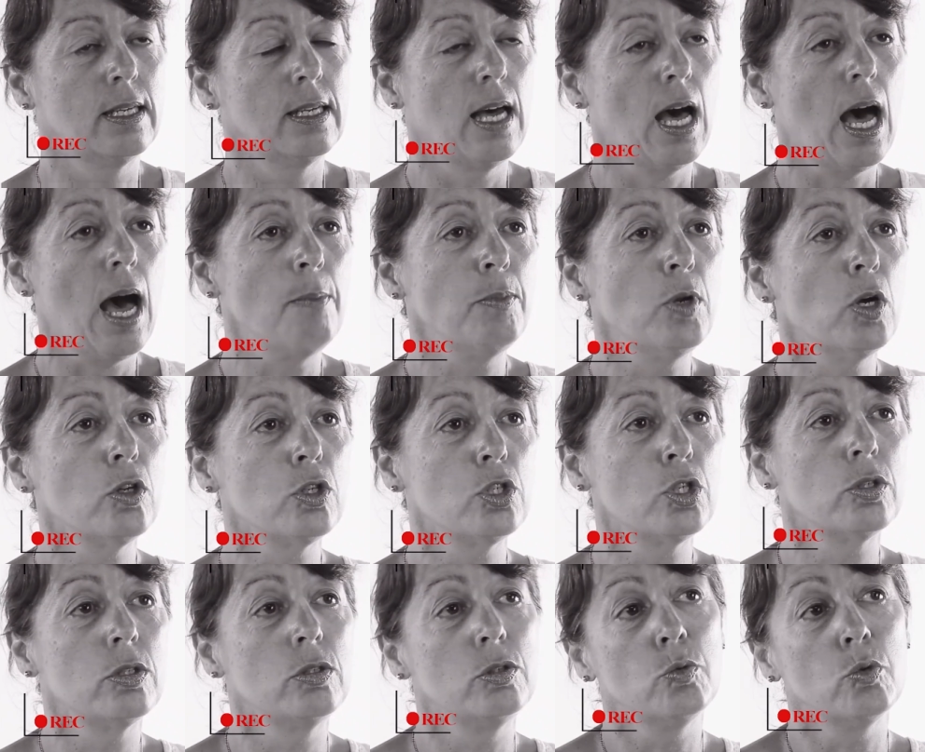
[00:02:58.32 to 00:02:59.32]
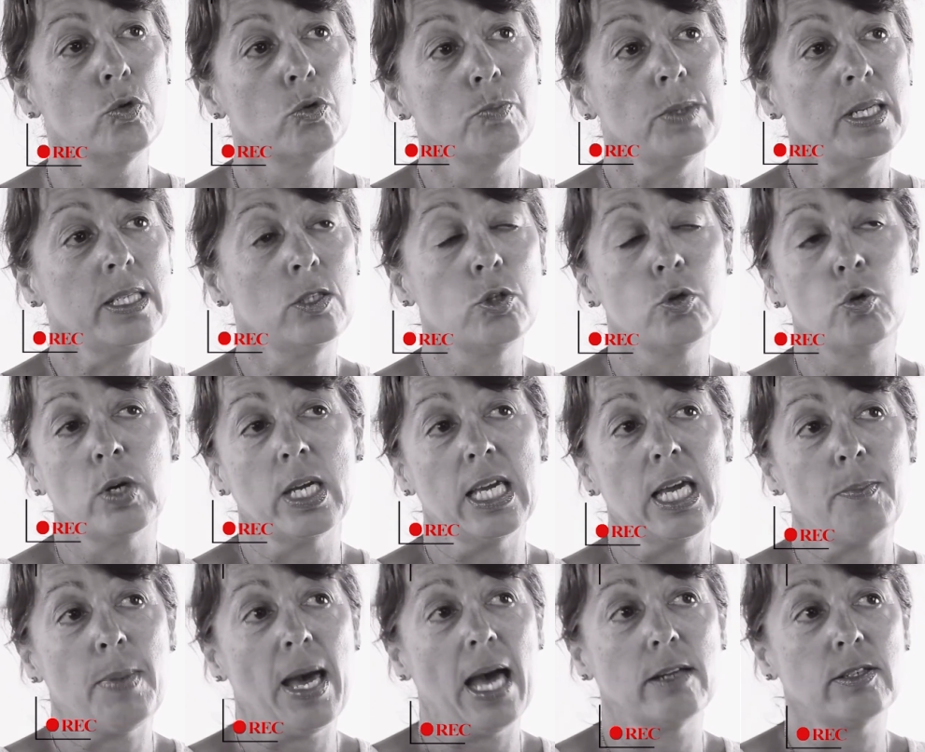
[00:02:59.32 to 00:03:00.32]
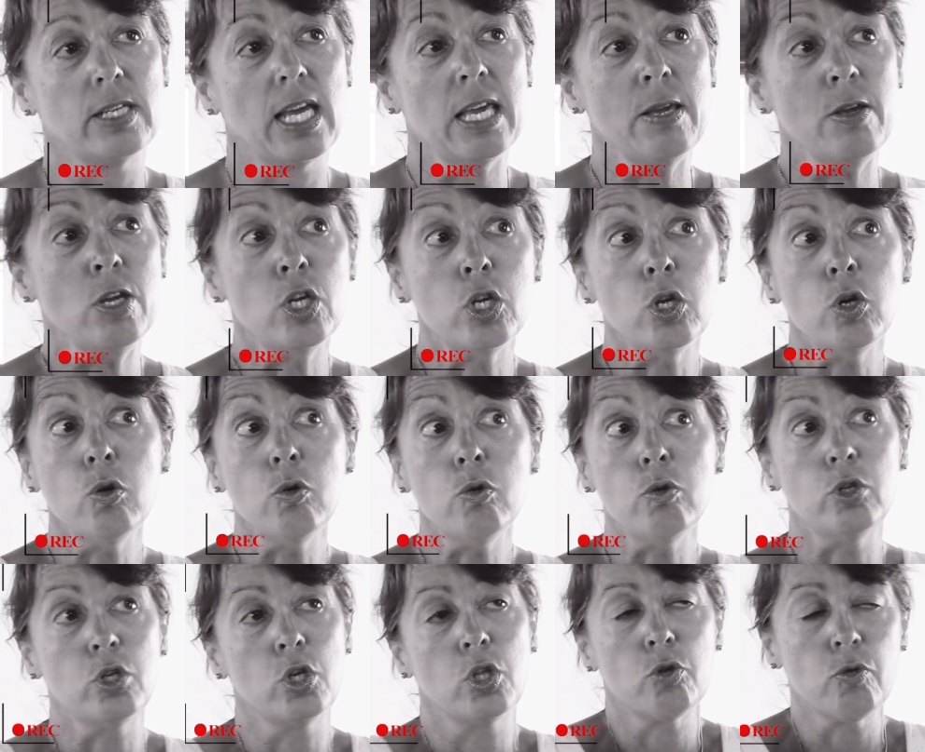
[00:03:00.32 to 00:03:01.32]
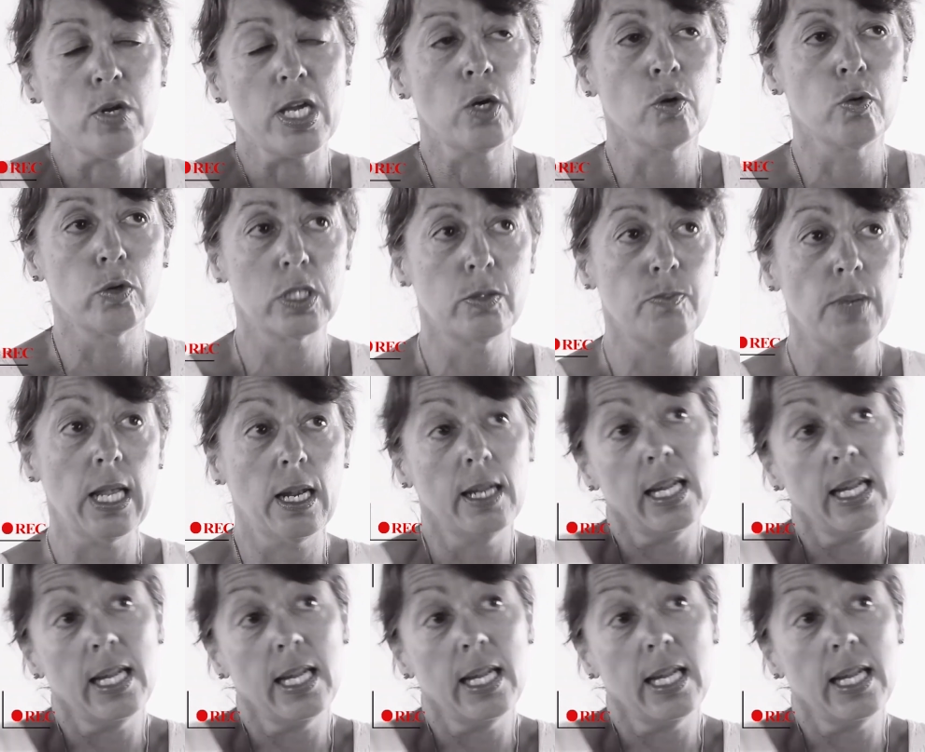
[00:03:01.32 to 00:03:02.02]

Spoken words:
I'm not normally talking about a huge 3-course meal,